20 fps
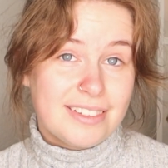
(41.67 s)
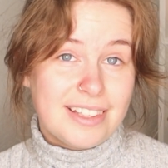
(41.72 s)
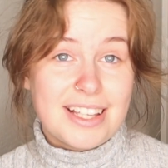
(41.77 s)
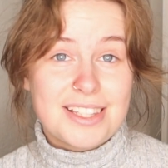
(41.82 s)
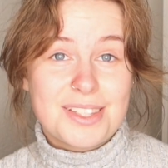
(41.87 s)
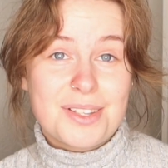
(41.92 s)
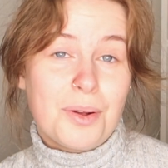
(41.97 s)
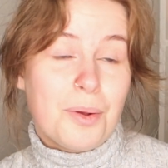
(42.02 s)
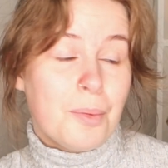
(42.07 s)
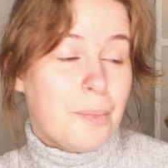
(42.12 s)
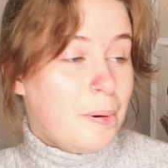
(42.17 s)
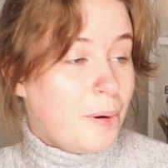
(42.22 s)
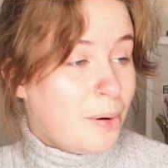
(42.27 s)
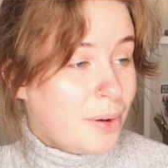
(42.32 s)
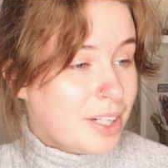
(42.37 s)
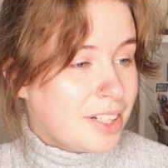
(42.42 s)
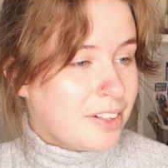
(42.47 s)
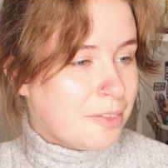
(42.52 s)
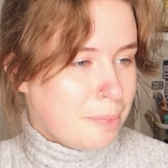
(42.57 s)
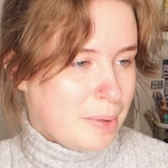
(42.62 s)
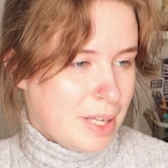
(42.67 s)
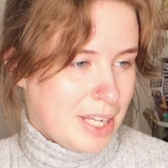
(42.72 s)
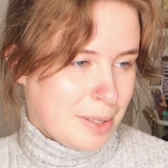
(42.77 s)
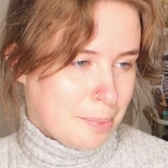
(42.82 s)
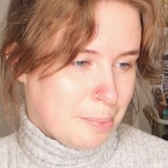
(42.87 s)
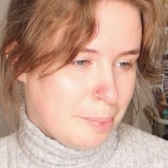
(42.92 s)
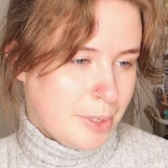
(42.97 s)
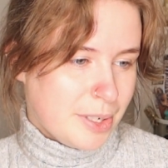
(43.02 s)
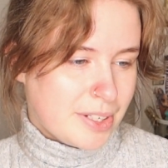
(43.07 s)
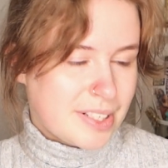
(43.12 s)
That's the whole point of
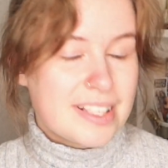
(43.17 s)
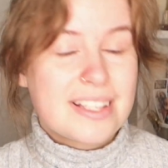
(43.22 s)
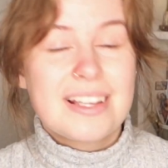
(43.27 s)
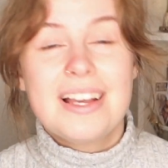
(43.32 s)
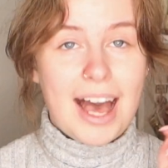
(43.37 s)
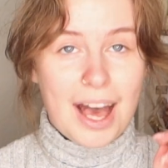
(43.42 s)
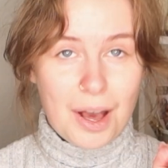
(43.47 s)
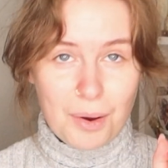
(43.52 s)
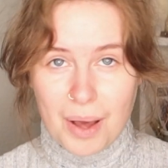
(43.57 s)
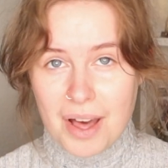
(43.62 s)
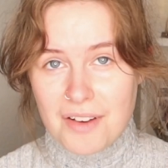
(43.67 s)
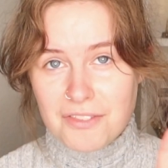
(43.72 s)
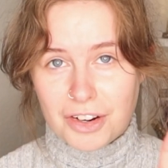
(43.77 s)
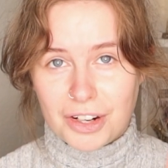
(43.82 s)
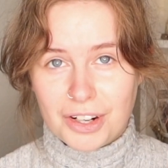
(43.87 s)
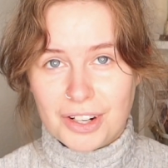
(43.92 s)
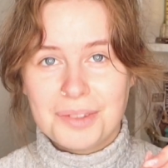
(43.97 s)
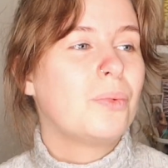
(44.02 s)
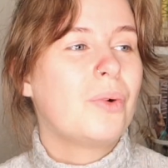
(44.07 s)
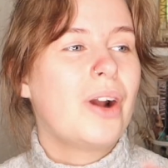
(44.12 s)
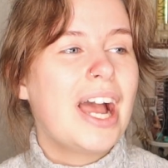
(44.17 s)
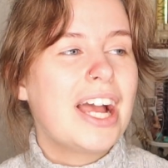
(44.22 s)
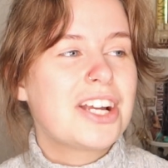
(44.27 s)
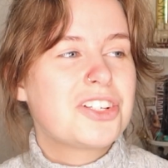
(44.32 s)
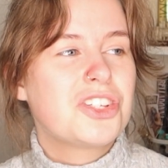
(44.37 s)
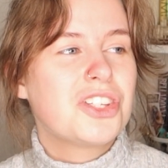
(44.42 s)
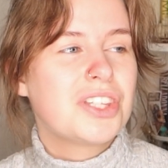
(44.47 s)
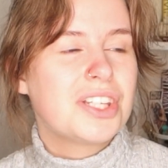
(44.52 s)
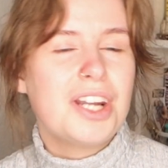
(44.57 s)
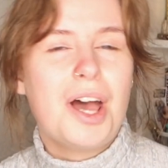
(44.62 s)
bacon books. However, we're
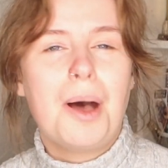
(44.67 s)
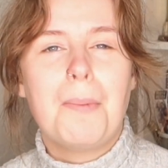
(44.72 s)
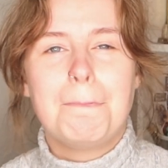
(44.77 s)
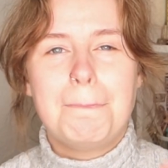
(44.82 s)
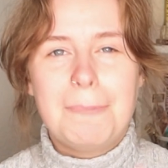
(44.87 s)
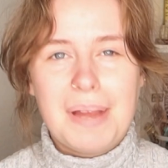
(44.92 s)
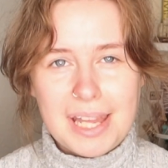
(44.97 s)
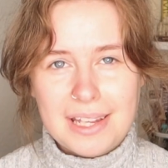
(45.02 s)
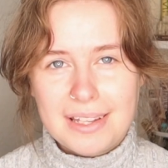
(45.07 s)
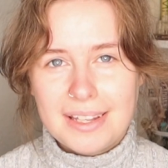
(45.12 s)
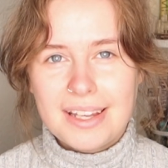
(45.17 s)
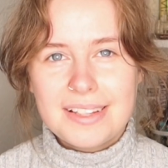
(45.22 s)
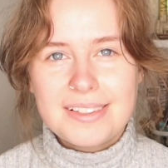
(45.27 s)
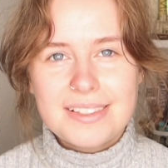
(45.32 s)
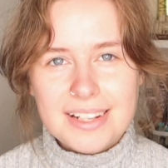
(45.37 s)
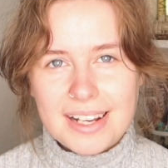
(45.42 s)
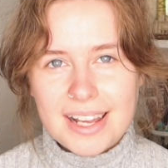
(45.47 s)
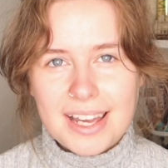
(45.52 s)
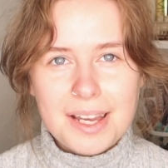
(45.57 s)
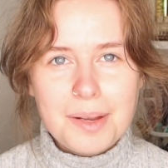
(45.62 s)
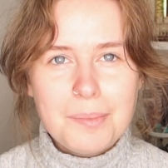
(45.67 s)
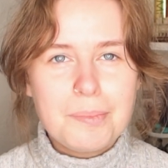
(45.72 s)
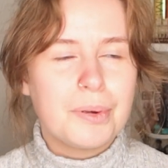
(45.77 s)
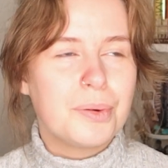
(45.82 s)
actually not baking today,